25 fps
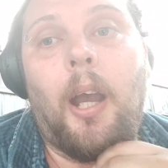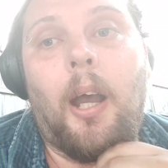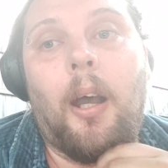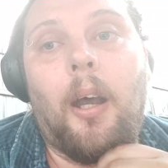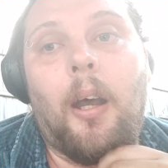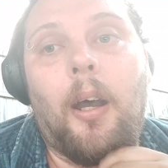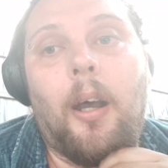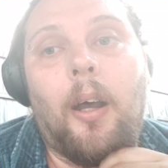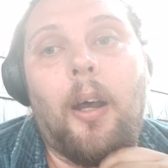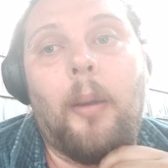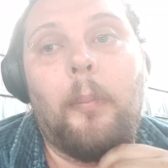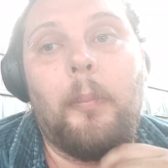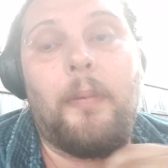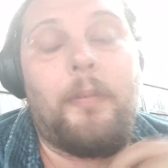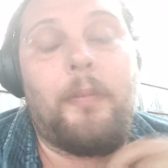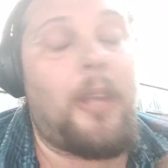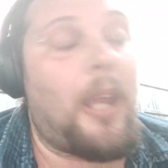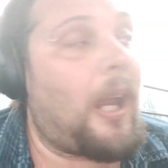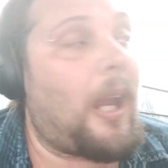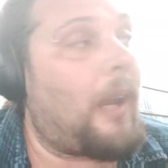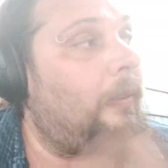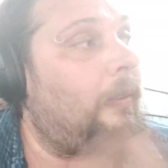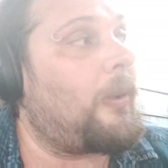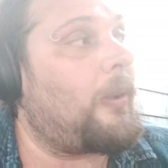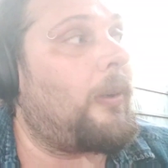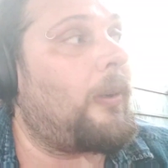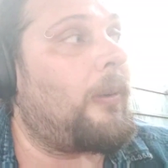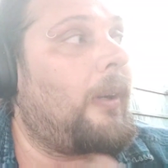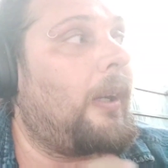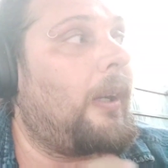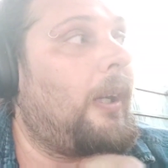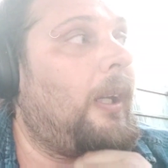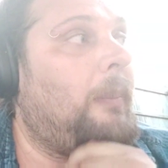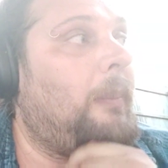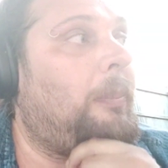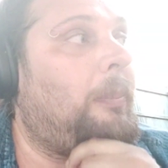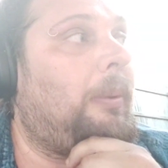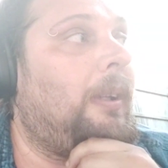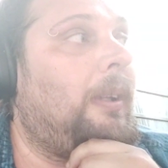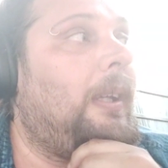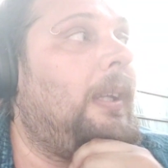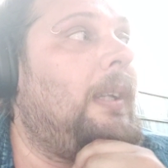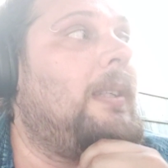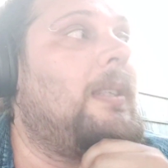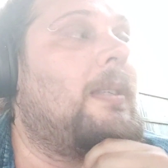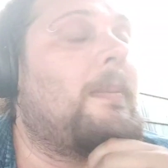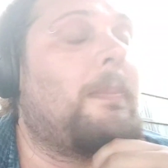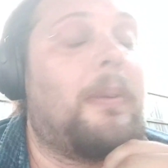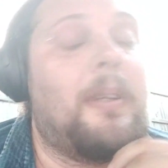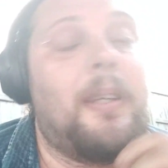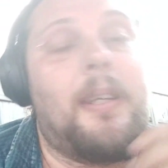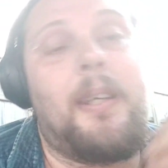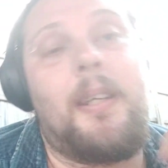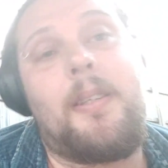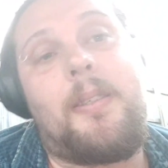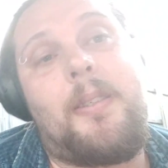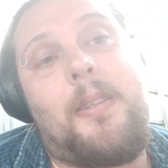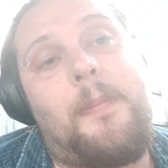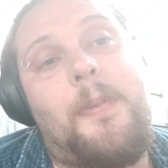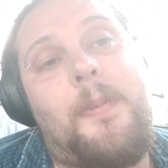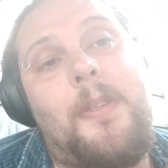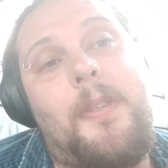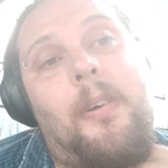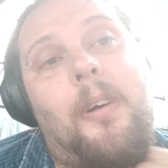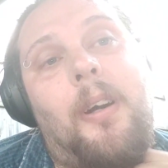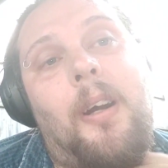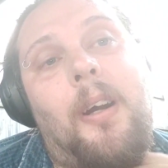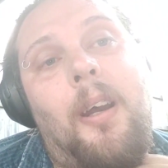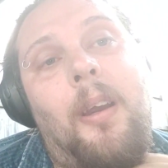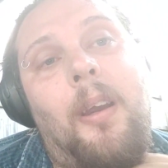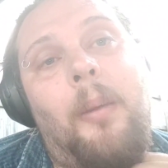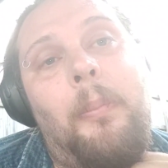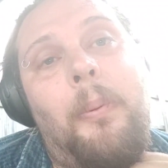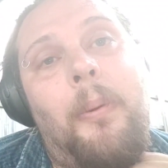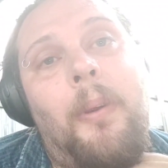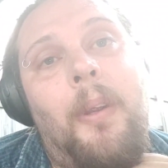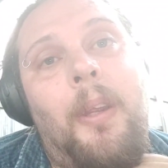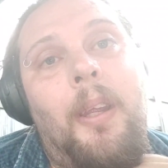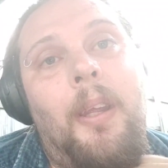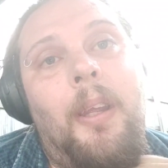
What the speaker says: If you haven't already, please subscribe.